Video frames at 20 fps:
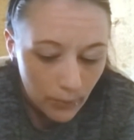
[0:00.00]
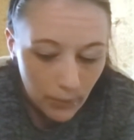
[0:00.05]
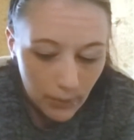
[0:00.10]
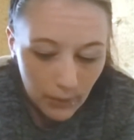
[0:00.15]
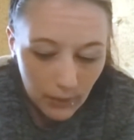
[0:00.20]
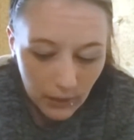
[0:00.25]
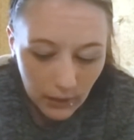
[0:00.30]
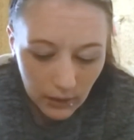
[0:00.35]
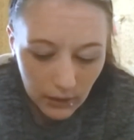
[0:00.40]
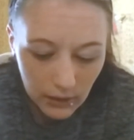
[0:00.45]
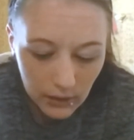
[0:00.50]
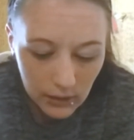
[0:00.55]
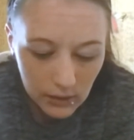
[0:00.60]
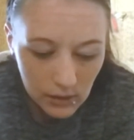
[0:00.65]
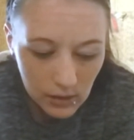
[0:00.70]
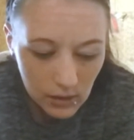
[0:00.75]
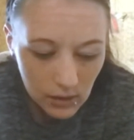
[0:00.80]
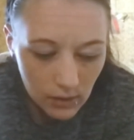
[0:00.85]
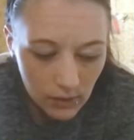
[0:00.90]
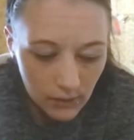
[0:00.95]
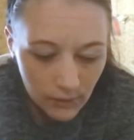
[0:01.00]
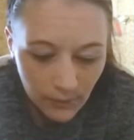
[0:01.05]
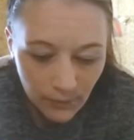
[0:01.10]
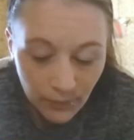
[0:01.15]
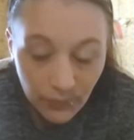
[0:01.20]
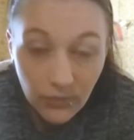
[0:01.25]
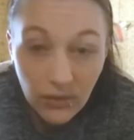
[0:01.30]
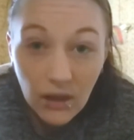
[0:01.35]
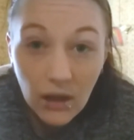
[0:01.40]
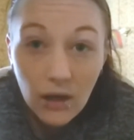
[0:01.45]
But
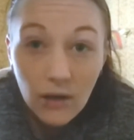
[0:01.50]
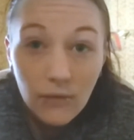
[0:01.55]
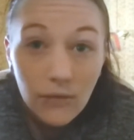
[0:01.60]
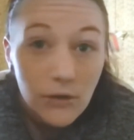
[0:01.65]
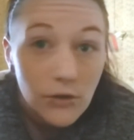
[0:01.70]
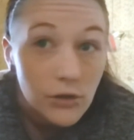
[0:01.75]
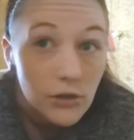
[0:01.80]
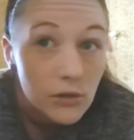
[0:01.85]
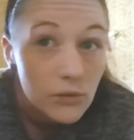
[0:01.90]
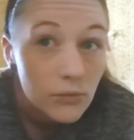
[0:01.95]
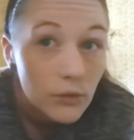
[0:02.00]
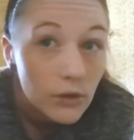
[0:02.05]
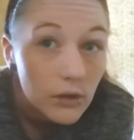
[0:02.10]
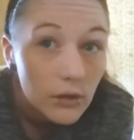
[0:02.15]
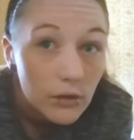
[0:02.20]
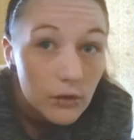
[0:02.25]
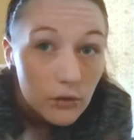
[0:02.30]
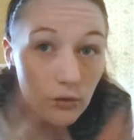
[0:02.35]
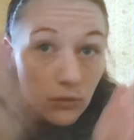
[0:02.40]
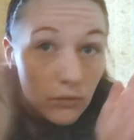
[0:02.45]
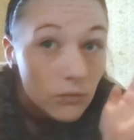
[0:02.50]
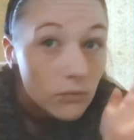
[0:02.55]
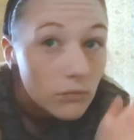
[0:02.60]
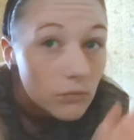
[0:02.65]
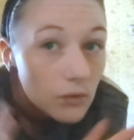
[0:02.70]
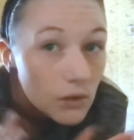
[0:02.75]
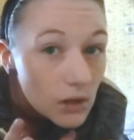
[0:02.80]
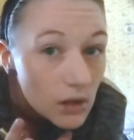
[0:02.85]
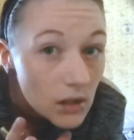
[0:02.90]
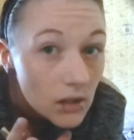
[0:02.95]
if you just want to do
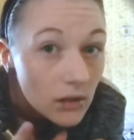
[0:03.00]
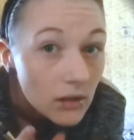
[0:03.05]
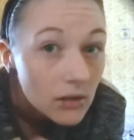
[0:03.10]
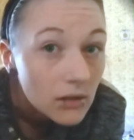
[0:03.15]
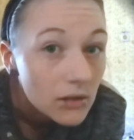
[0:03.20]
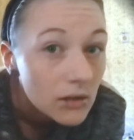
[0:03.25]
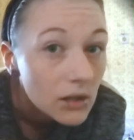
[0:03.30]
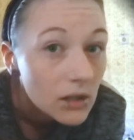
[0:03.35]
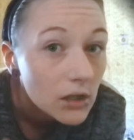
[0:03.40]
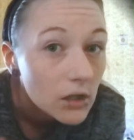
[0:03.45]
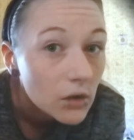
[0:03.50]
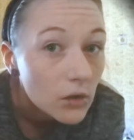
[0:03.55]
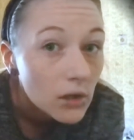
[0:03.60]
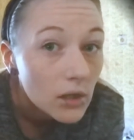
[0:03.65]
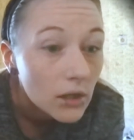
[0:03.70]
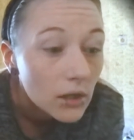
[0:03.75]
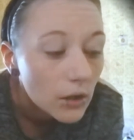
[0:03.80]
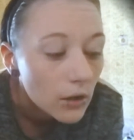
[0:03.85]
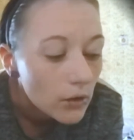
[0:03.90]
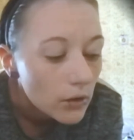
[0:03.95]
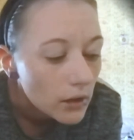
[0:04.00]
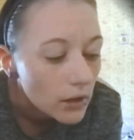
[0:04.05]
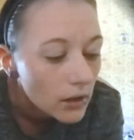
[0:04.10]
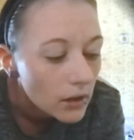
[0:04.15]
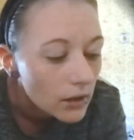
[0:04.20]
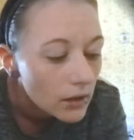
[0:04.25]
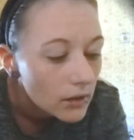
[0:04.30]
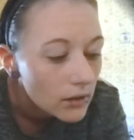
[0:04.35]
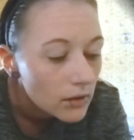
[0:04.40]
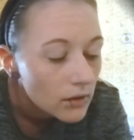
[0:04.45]
this, then you can go
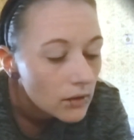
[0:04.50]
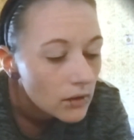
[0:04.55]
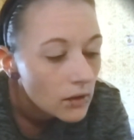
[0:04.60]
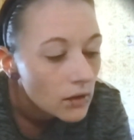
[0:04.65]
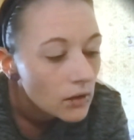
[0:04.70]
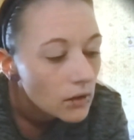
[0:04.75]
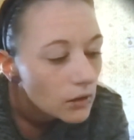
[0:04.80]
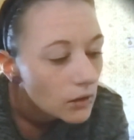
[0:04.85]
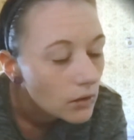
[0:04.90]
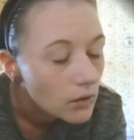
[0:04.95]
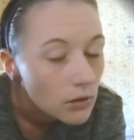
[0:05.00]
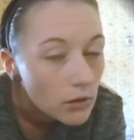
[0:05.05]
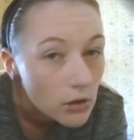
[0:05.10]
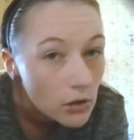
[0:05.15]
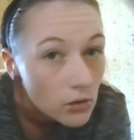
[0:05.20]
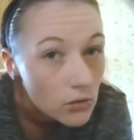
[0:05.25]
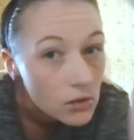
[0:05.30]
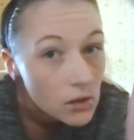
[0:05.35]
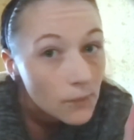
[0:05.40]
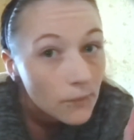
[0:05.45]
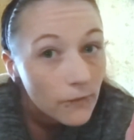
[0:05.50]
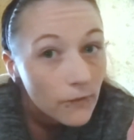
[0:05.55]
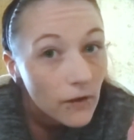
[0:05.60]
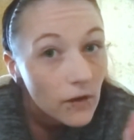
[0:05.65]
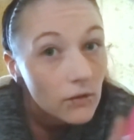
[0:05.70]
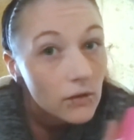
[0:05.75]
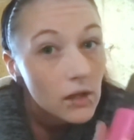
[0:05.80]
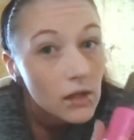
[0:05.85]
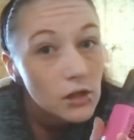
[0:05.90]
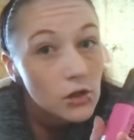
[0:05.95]
ahead, do some
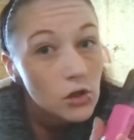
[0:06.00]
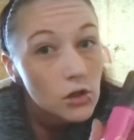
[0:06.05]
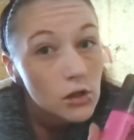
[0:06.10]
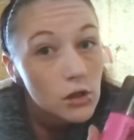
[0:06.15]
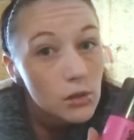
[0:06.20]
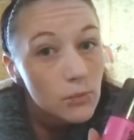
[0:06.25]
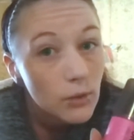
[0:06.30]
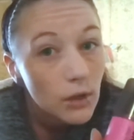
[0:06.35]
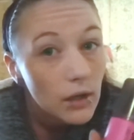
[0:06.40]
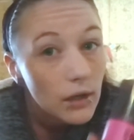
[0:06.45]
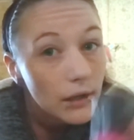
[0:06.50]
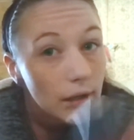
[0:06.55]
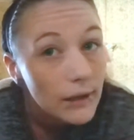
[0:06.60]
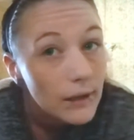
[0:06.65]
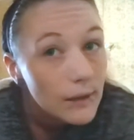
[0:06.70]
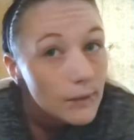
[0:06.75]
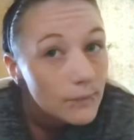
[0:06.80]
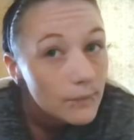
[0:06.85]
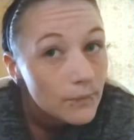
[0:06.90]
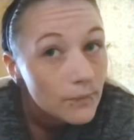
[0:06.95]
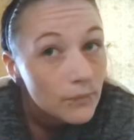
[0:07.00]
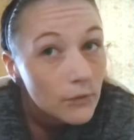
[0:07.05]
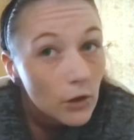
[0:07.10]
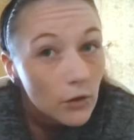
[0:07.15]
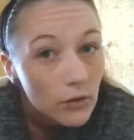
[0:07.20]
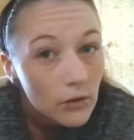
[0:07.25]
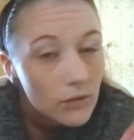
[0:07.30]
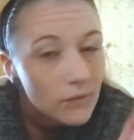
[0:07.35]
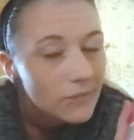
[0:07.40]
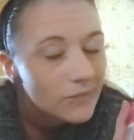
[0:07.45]
foundation spray,
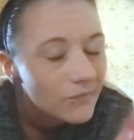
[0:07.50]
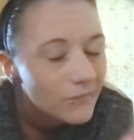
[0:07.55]
or